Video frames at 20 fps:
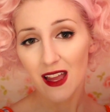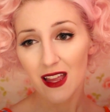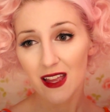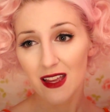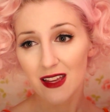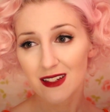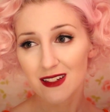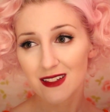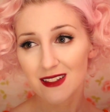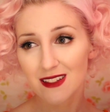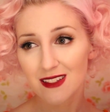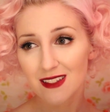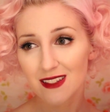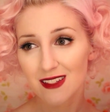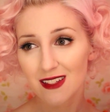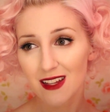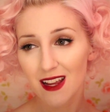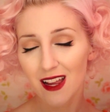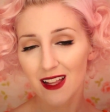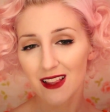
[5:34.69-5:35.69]
and
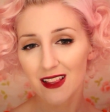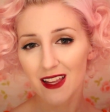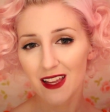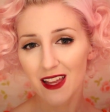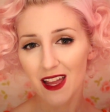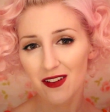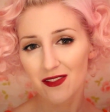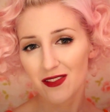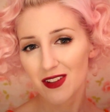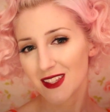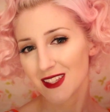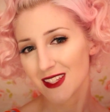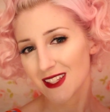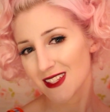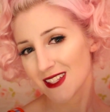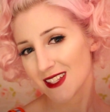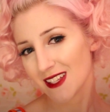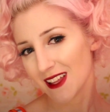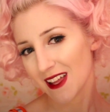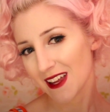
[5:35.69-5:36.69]
I like having
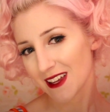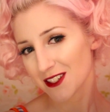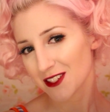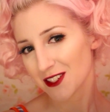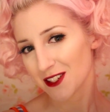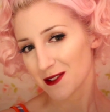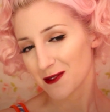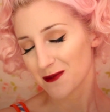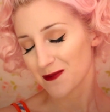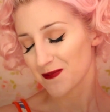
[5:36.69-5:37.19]
this selection.